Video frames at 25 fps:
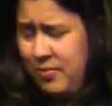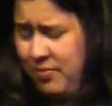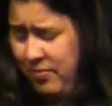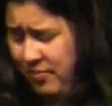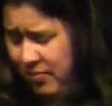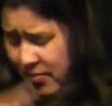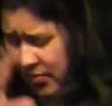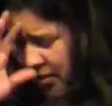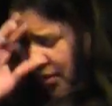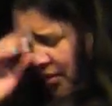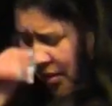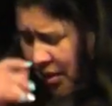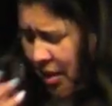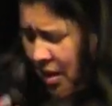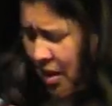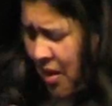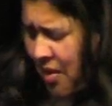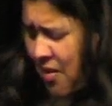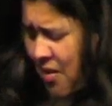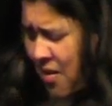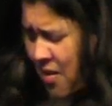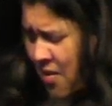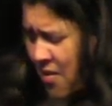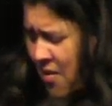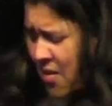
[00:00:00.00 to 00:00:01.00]

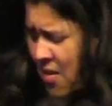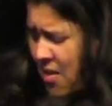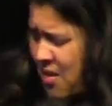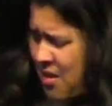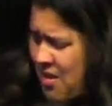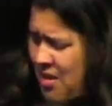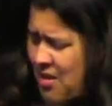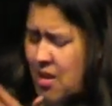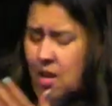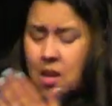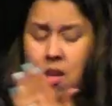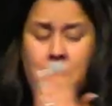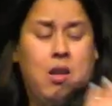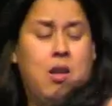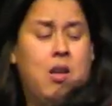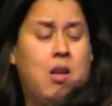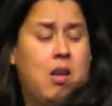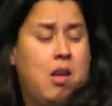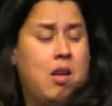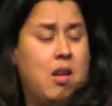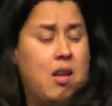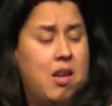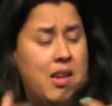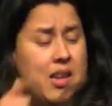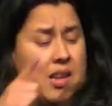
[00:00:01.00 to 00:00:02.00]
Support in our faith.
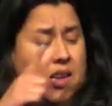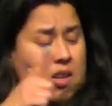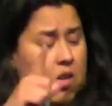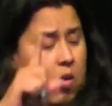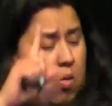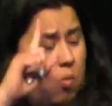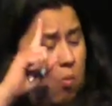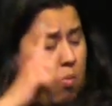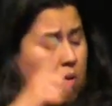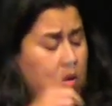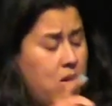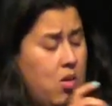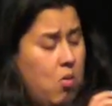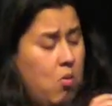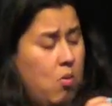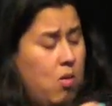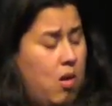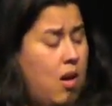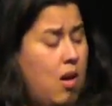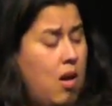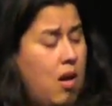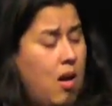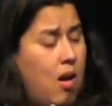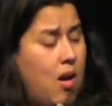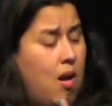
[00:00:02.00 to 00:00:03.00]
Why does it say
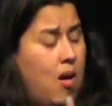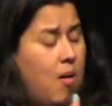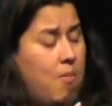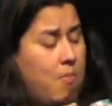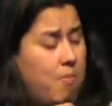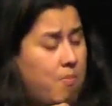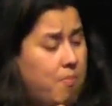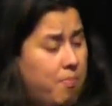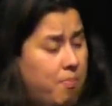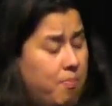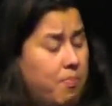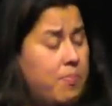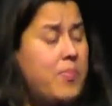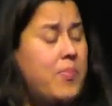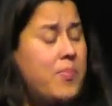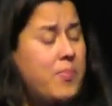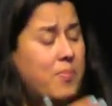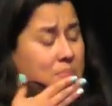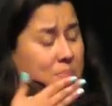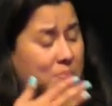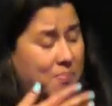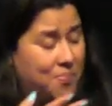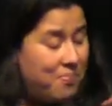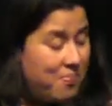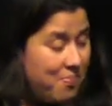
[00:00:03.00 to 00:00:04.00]
out? It's supposed to
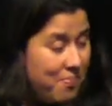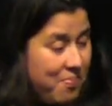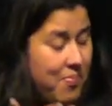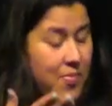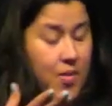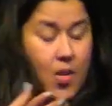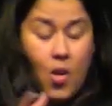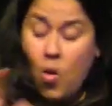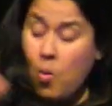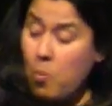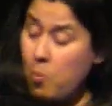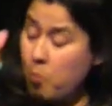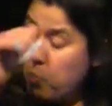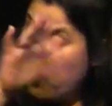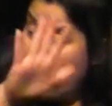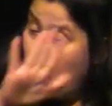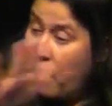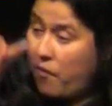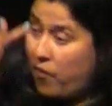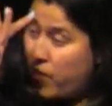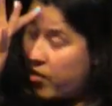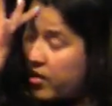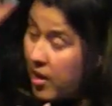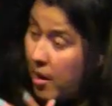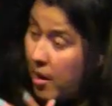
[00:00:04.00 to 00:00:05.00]
be are.